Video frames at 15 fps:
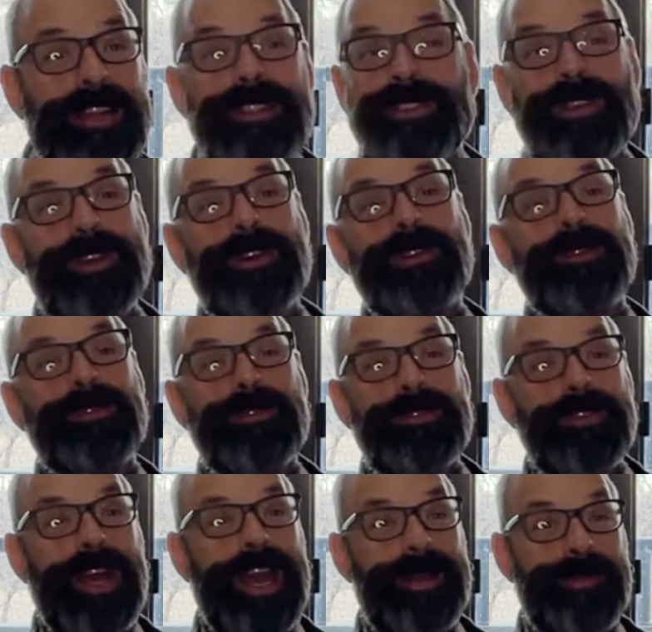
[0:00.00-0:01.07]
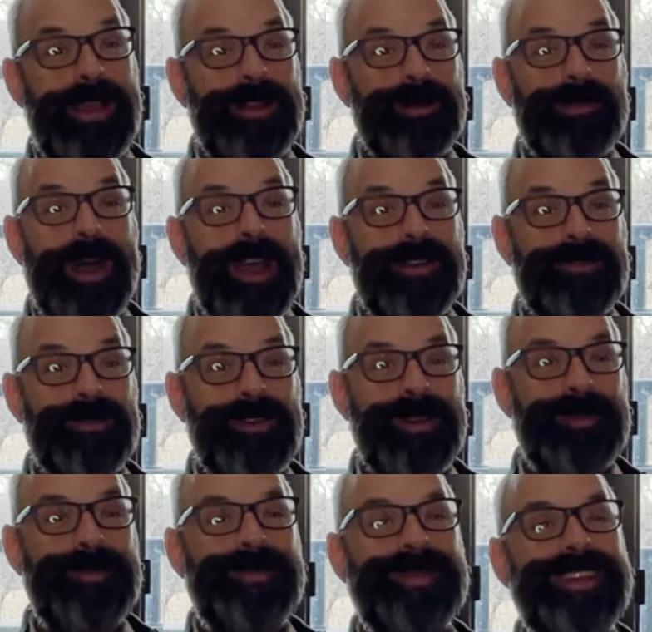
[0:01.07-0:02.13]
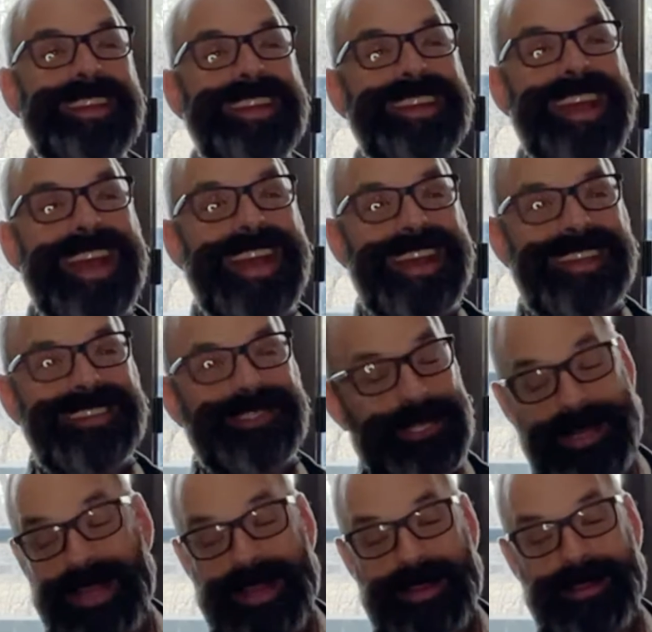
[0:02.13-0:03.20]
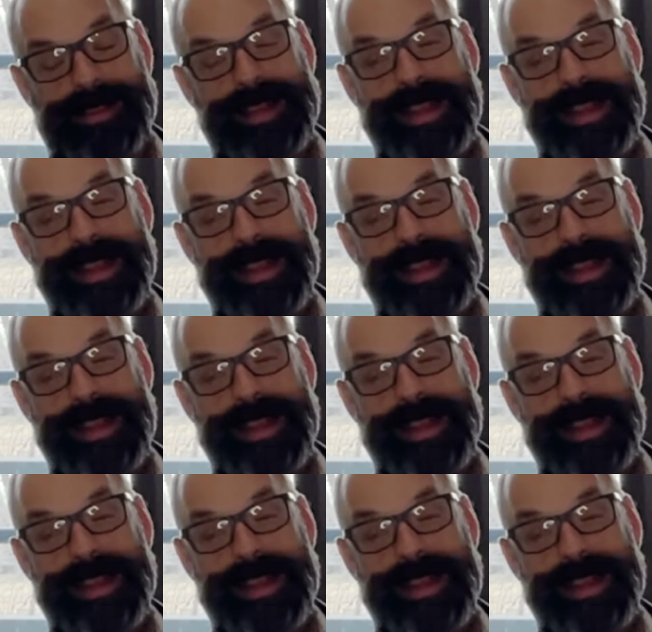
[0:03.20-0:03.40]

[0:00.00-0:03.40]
it, so I made her buy it for me, and she did.